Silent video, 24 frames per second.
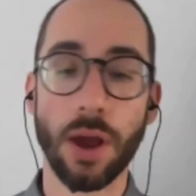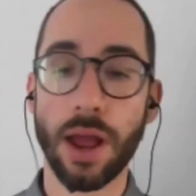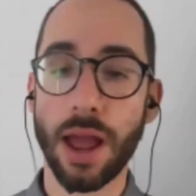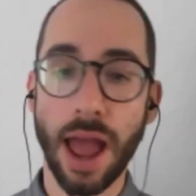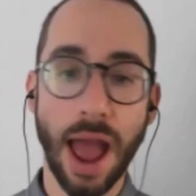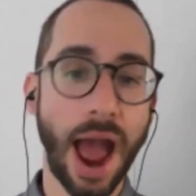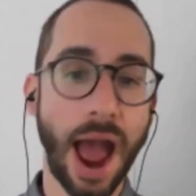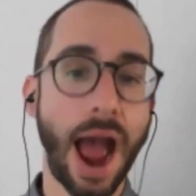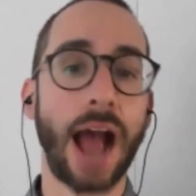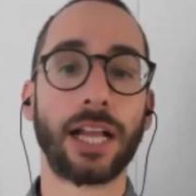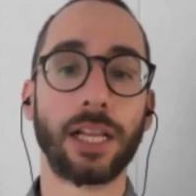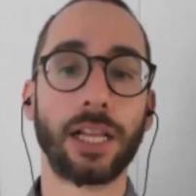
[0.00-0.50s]

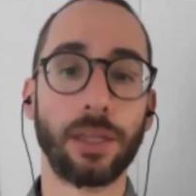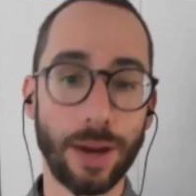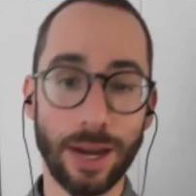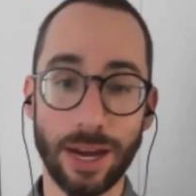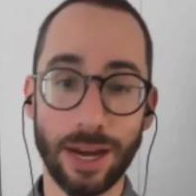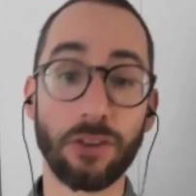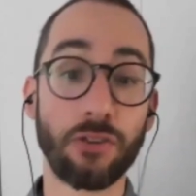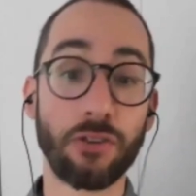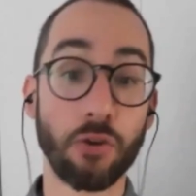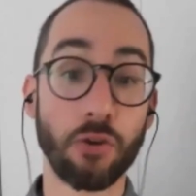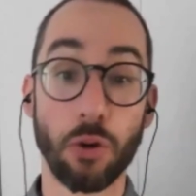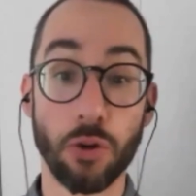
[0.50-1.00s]
acclimating
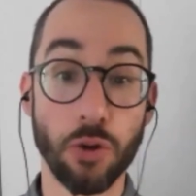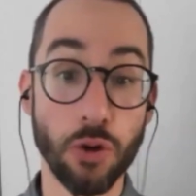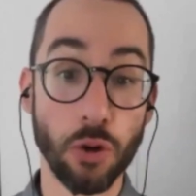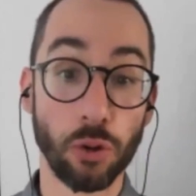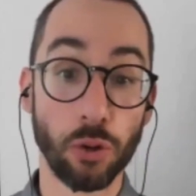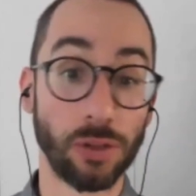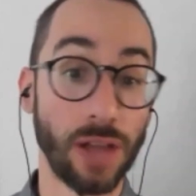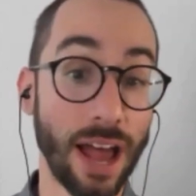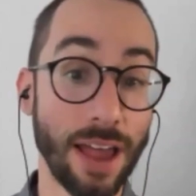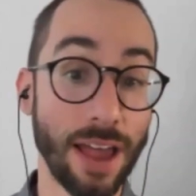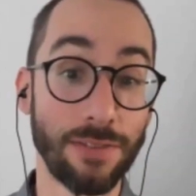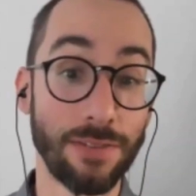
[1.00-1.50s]
to a new
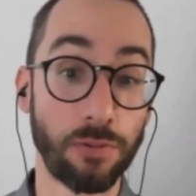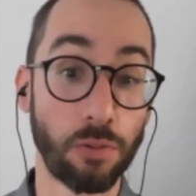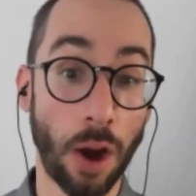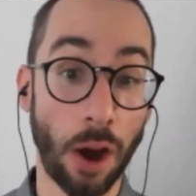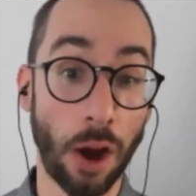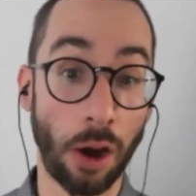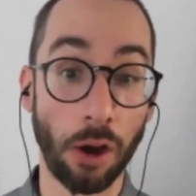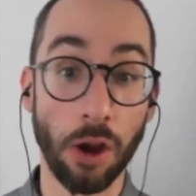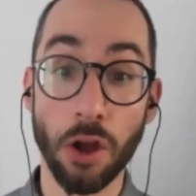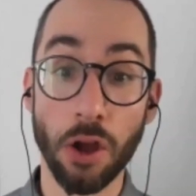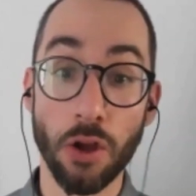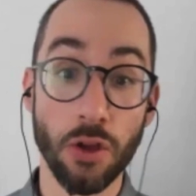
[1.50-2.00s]
life where
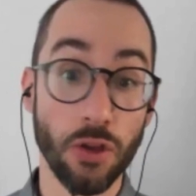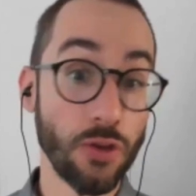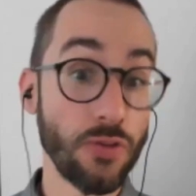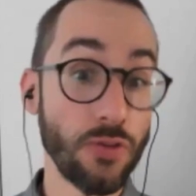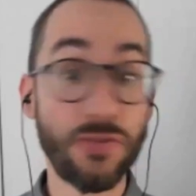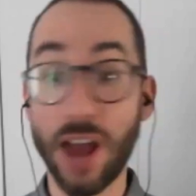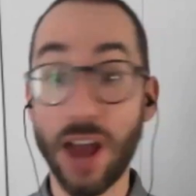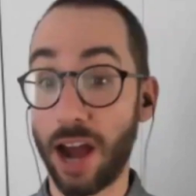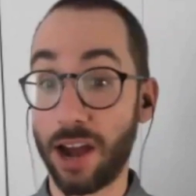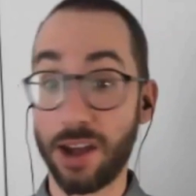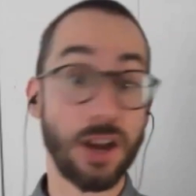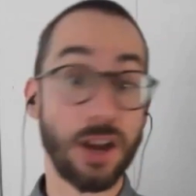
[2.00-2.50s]
you've
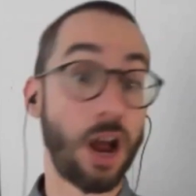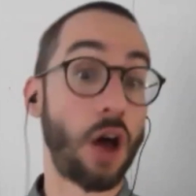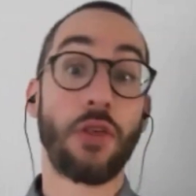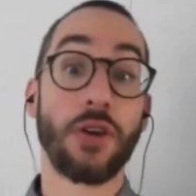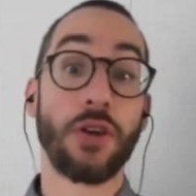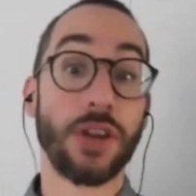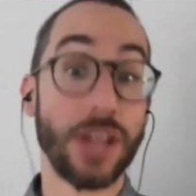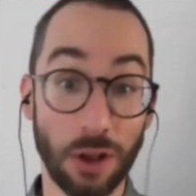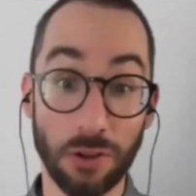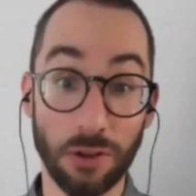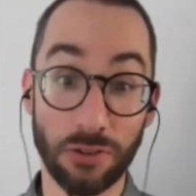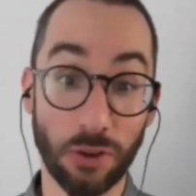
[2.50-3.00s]
got nothing
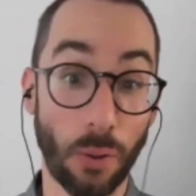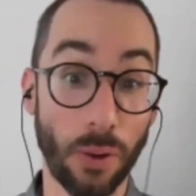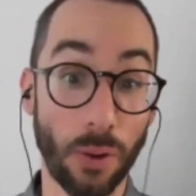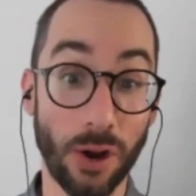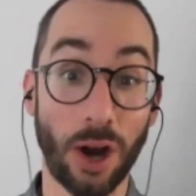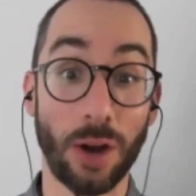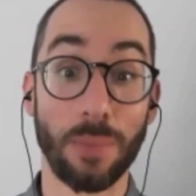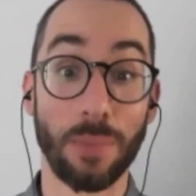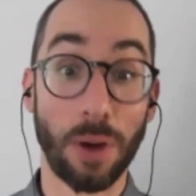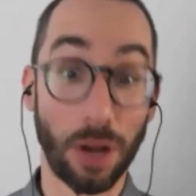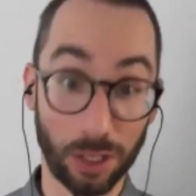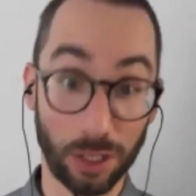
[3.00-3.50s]
else going on
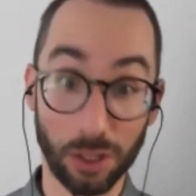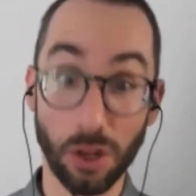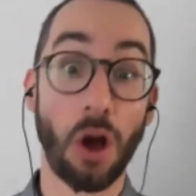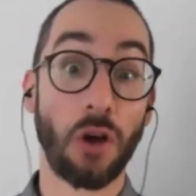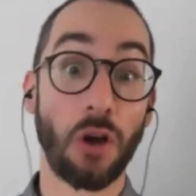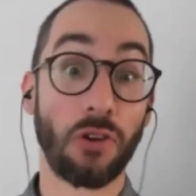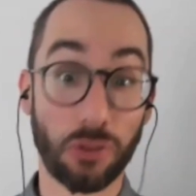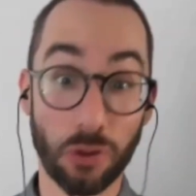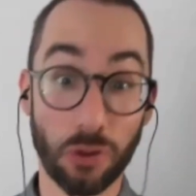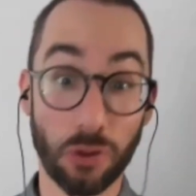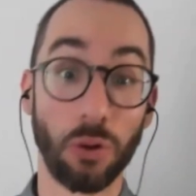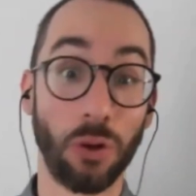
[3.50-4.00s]
but law
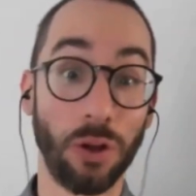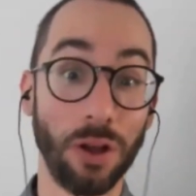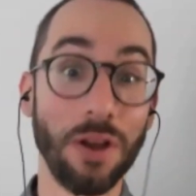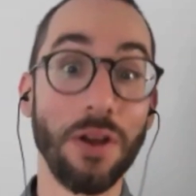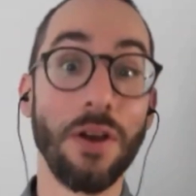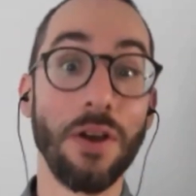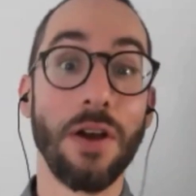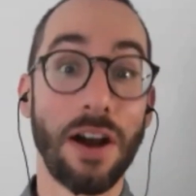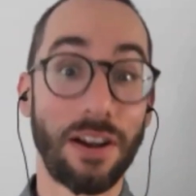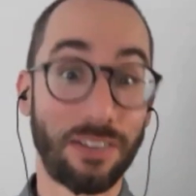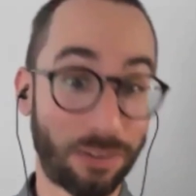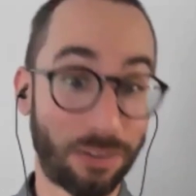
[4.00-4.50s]
school,
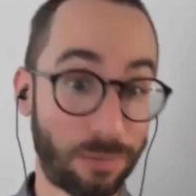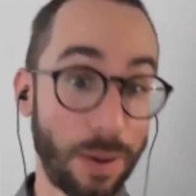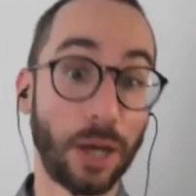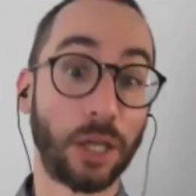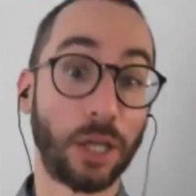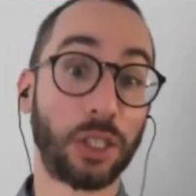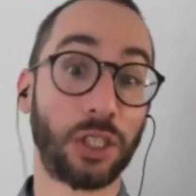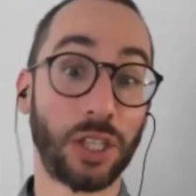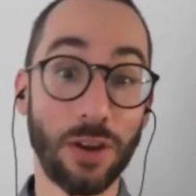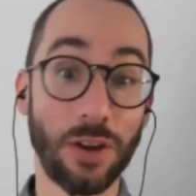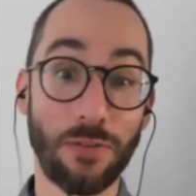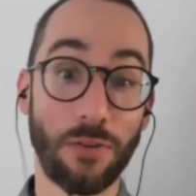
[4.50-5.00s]

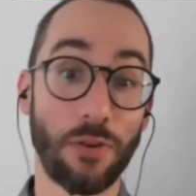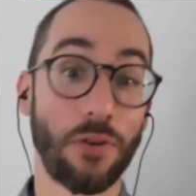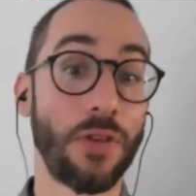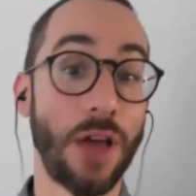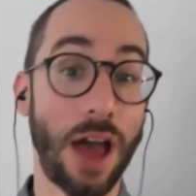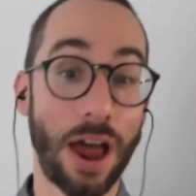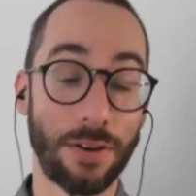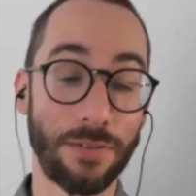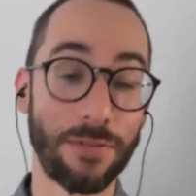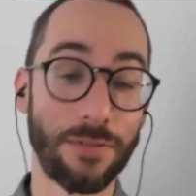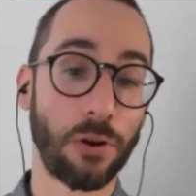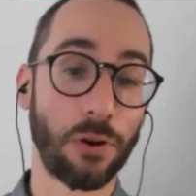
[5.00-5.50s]
especially for that
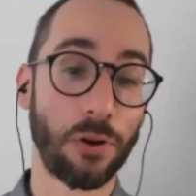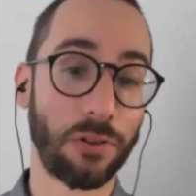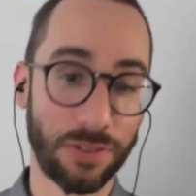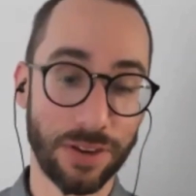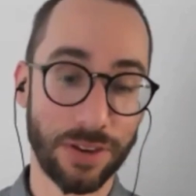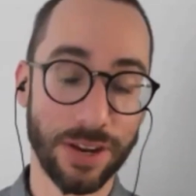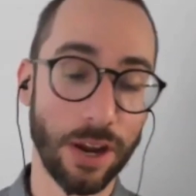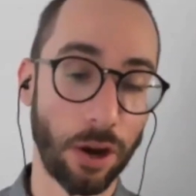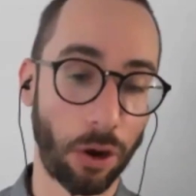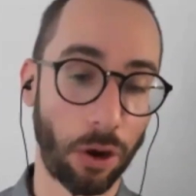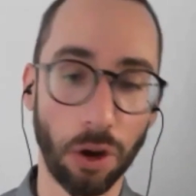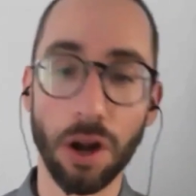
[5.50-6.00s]
first
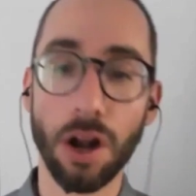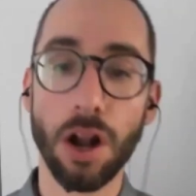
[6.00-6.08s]
year.